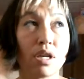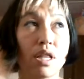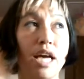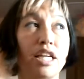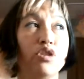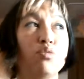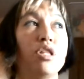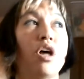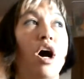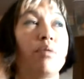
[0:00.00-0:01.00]
and that gives me
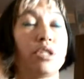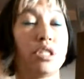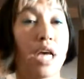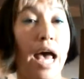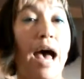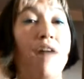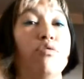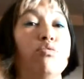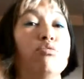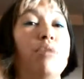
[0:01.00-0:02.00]
the option to have a
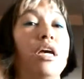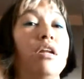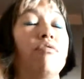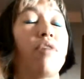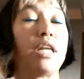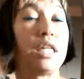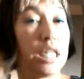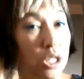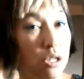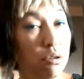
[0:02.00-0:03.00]
roommate if I need
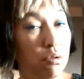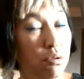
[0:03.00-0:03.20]
to,